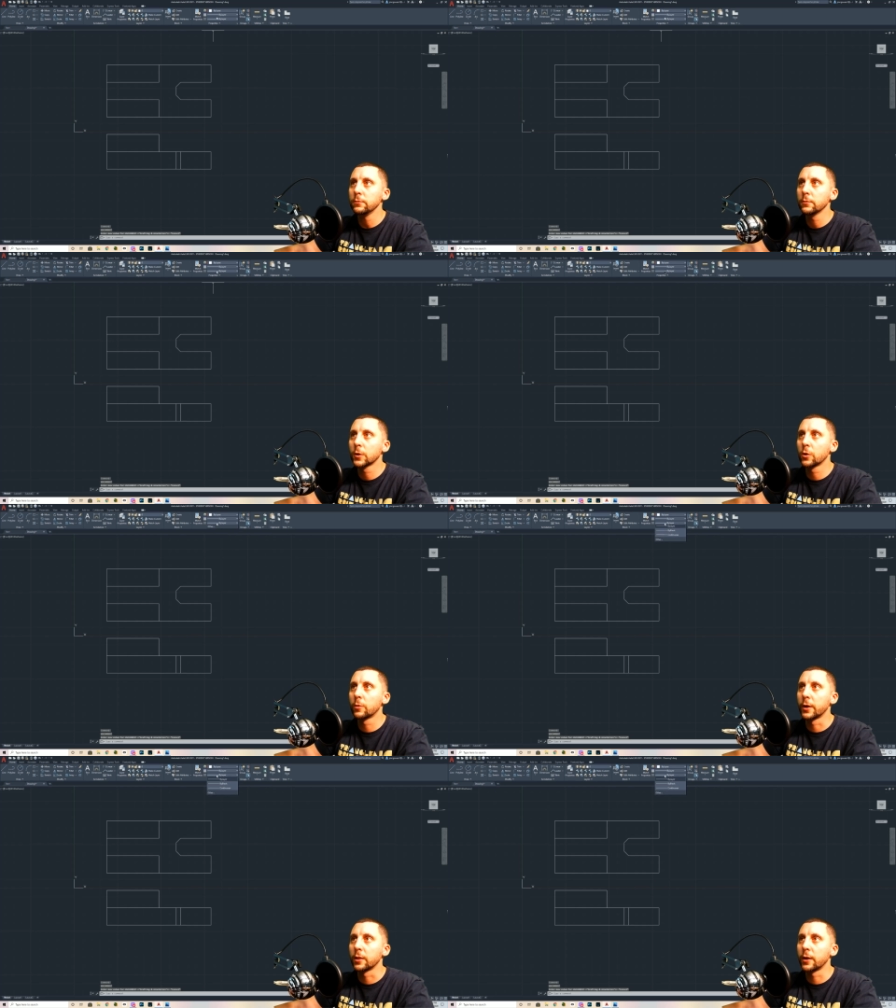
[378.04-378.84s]
Go to
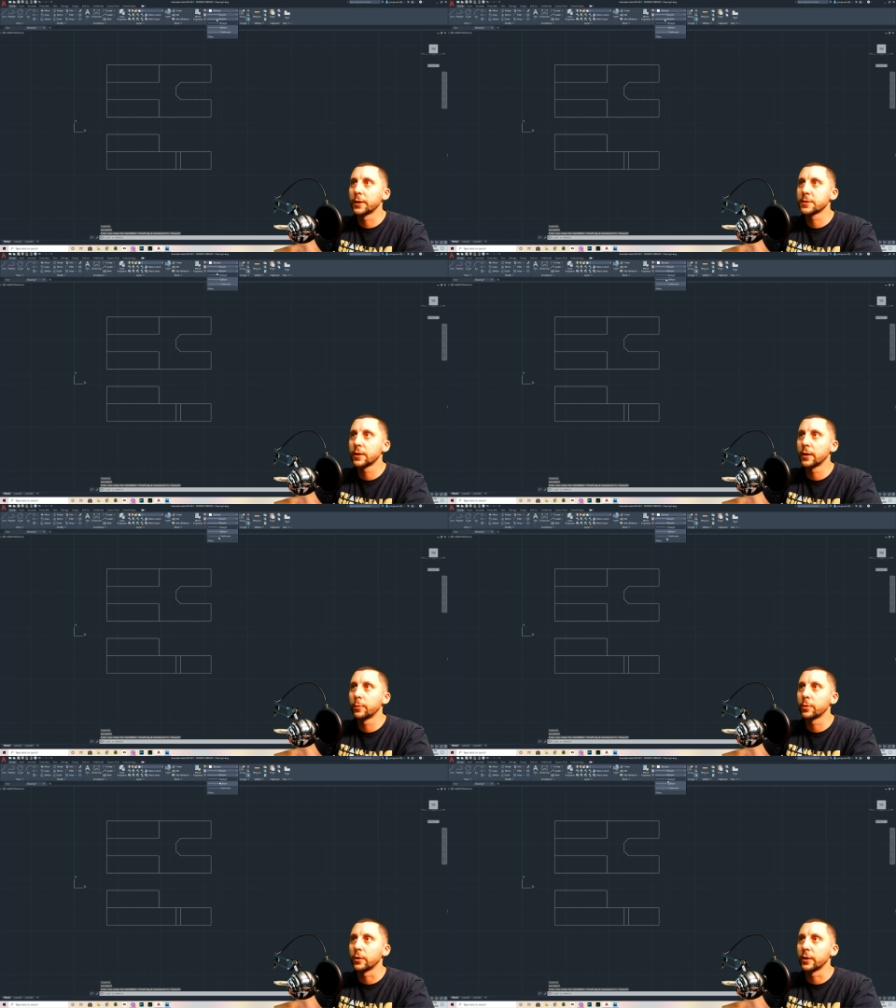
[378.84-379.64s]
my line
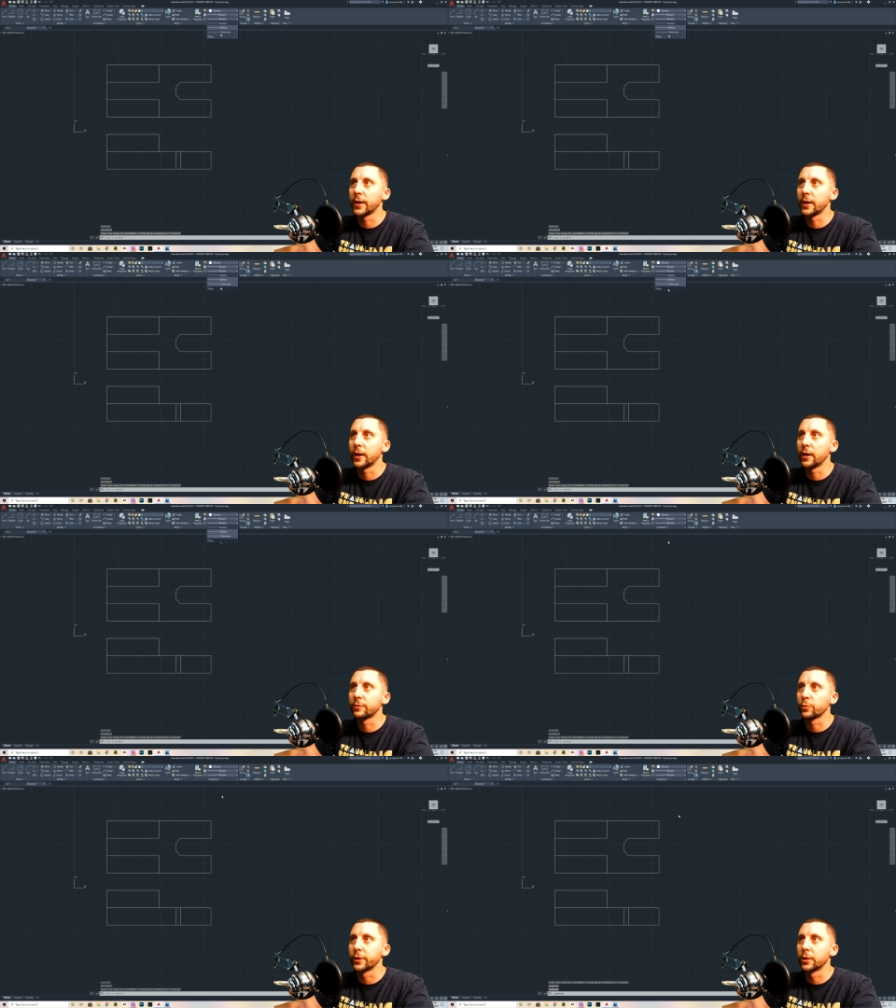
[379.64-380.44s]
type. Again, I have to
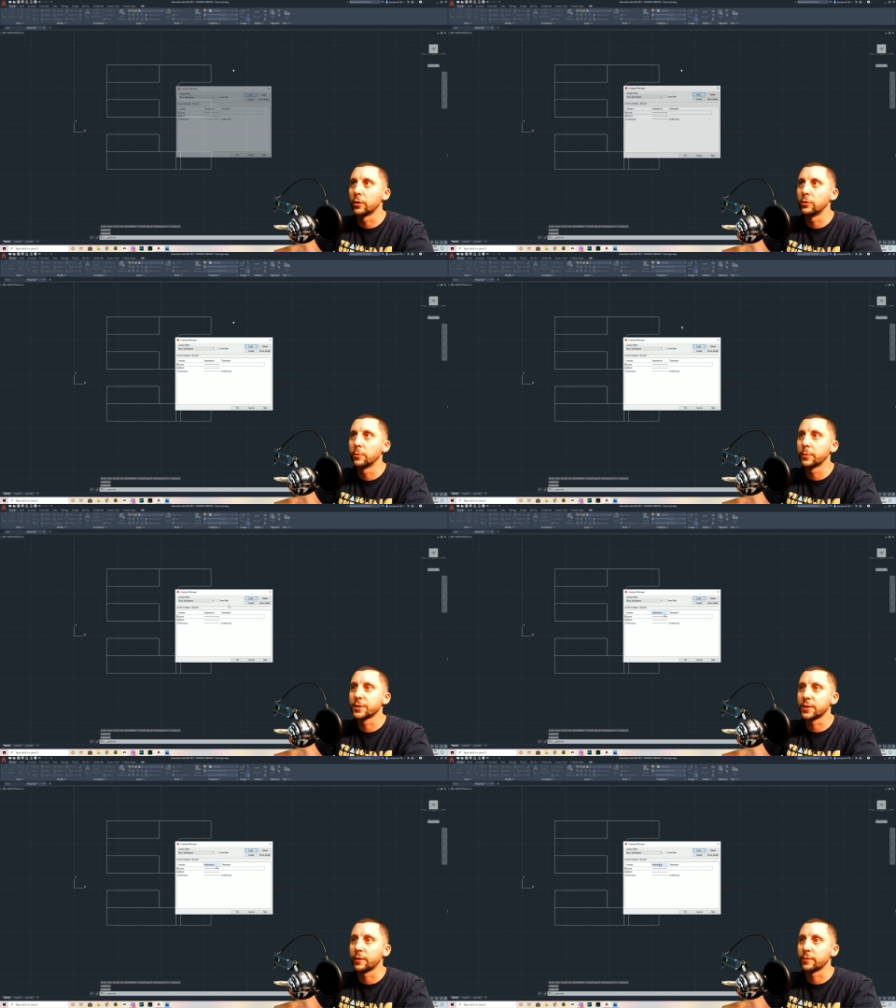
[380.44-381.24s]
reload them because
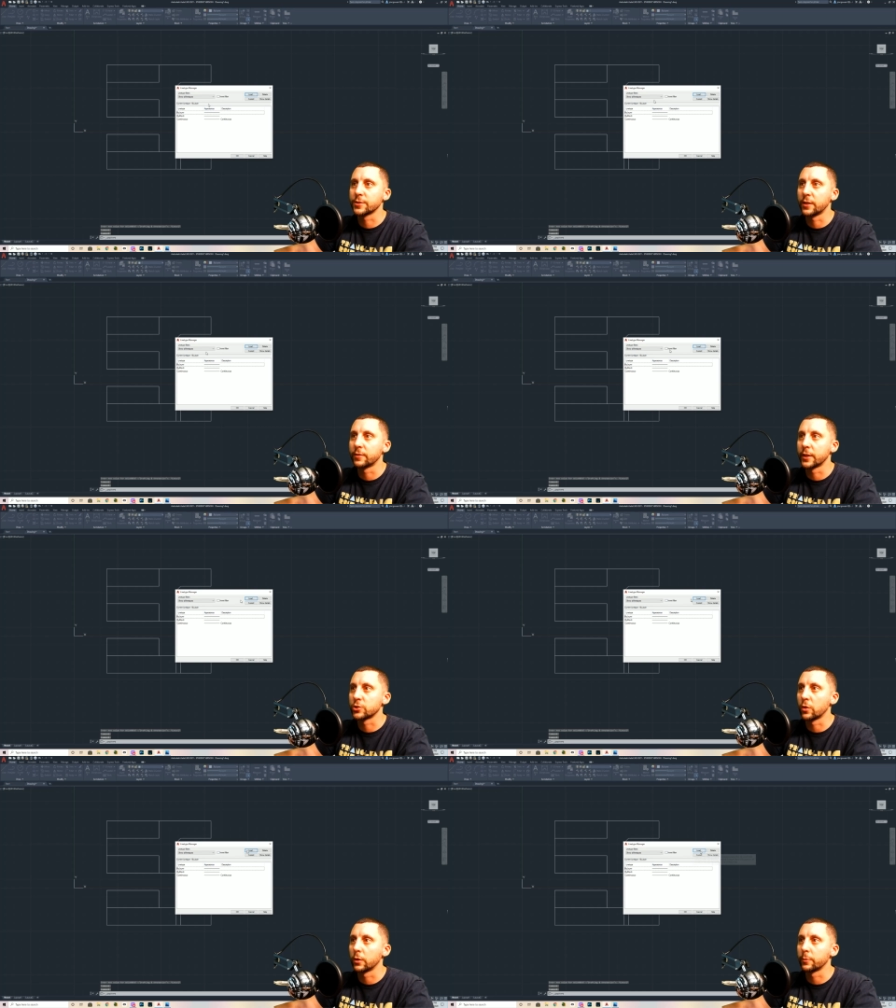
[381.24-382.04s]
I never saved that
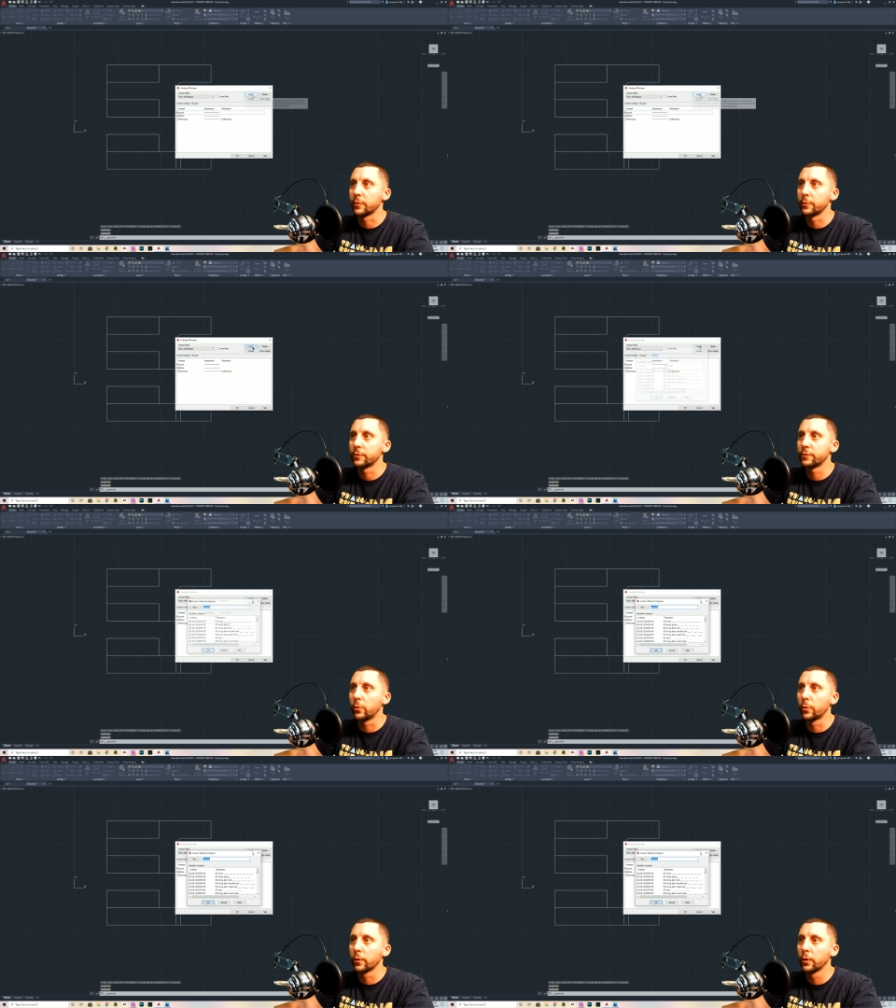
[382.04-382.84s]
drawing from
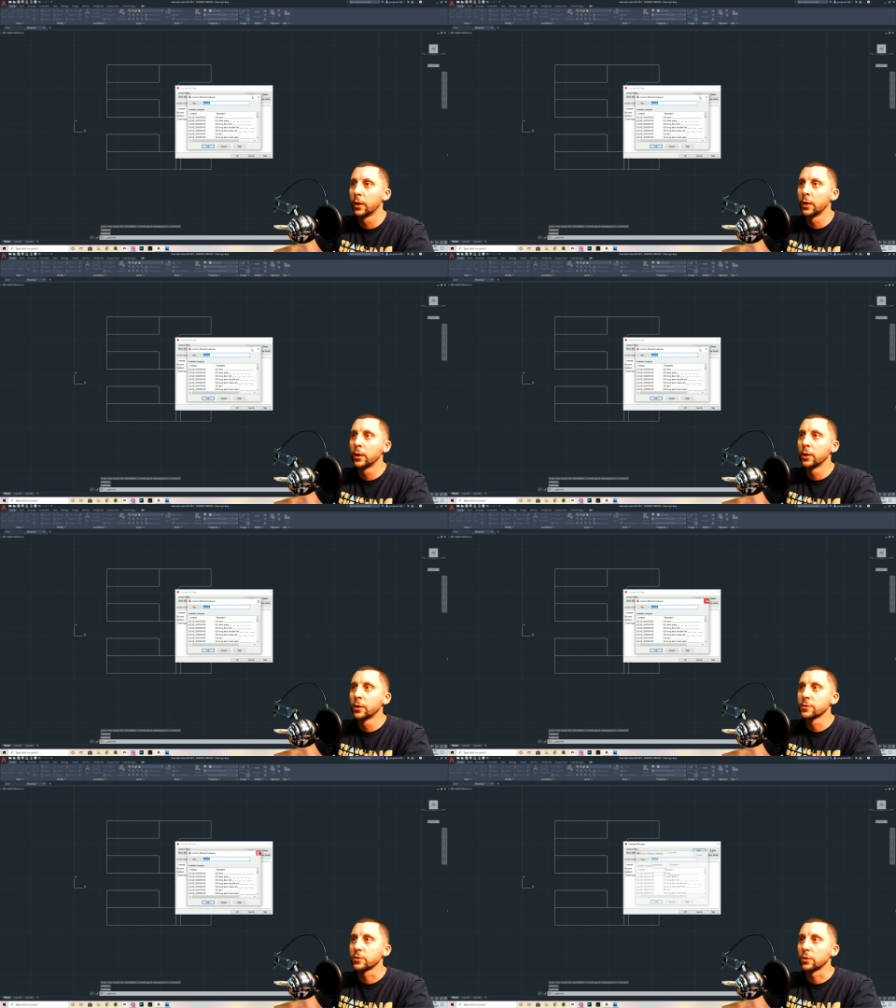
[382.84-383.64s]
before.
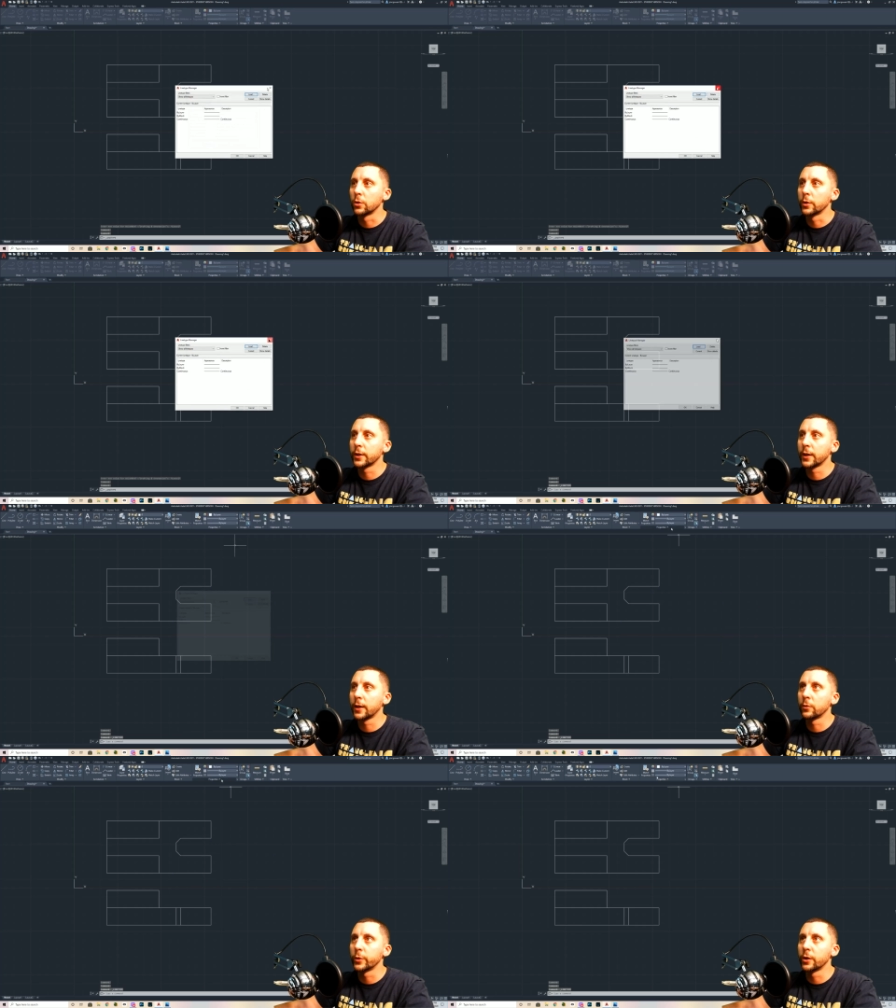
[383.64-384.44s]
So
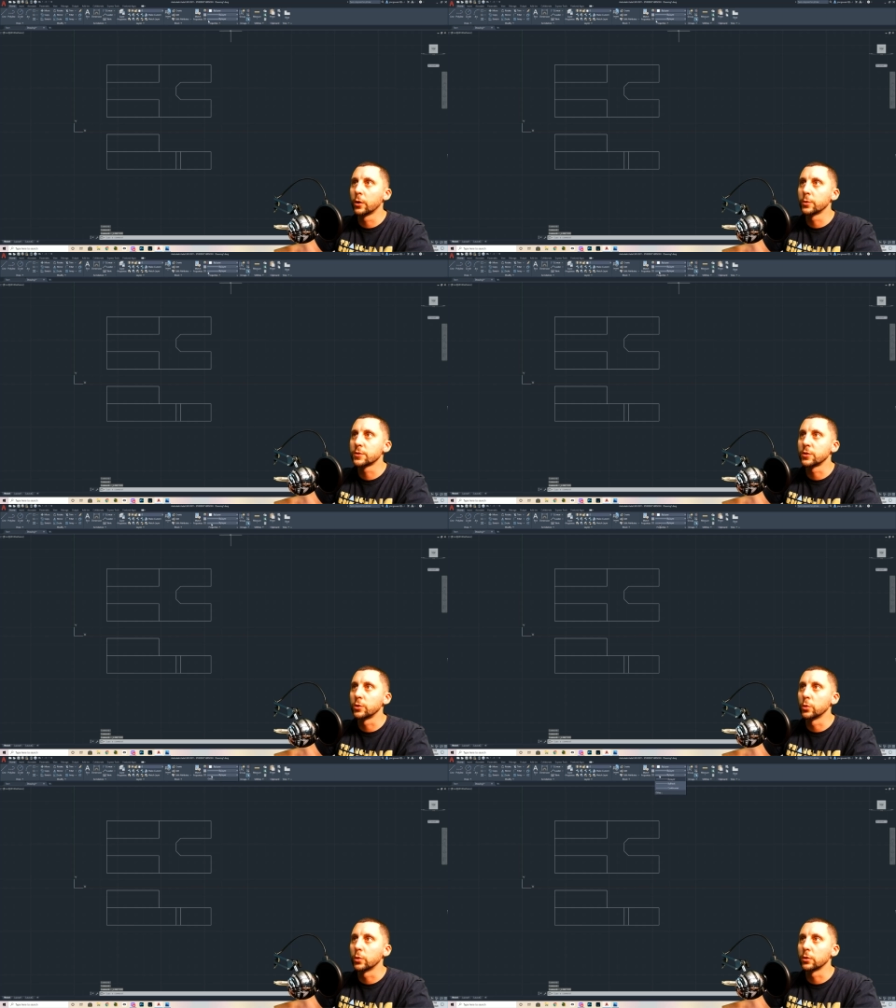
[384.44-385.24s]
again, we go
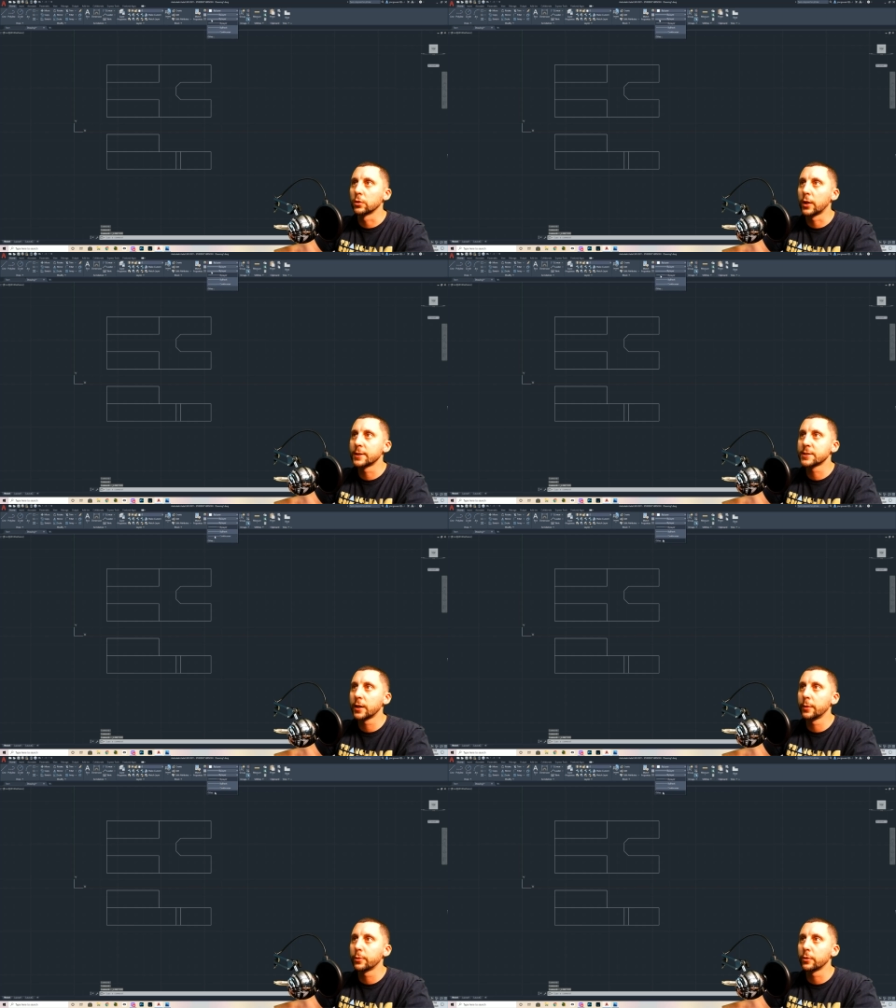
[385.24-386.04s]
to line
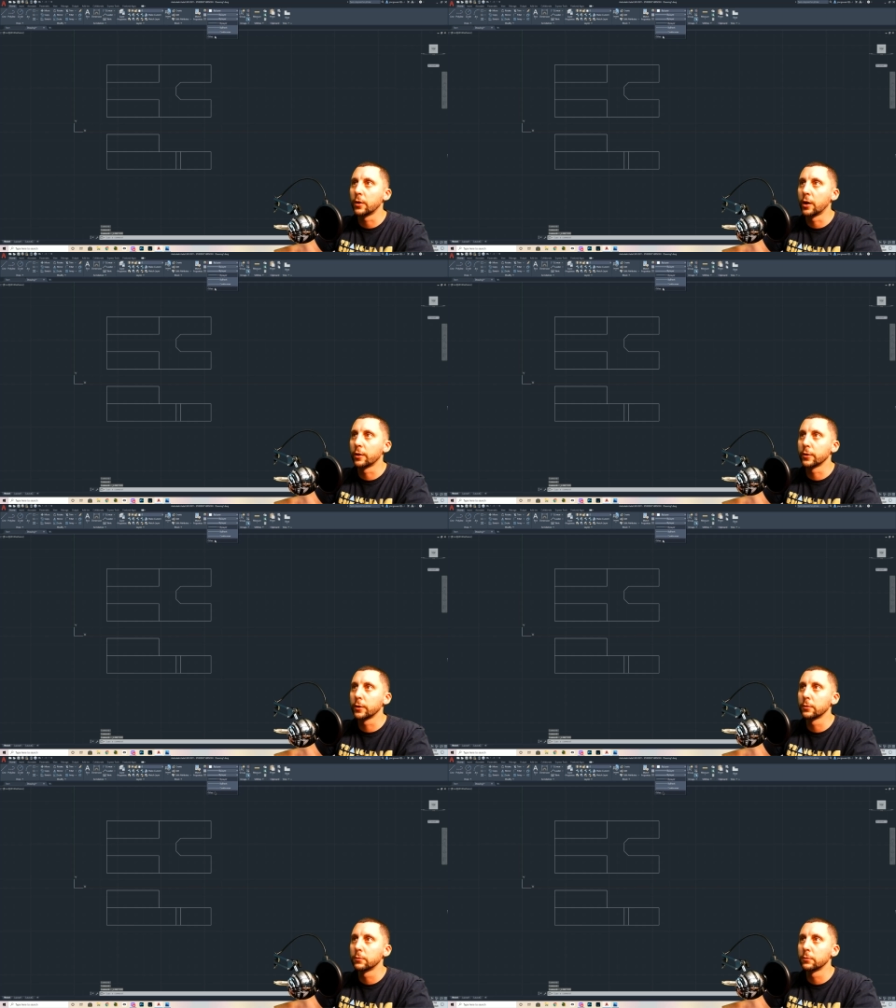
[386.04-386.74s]
type, other,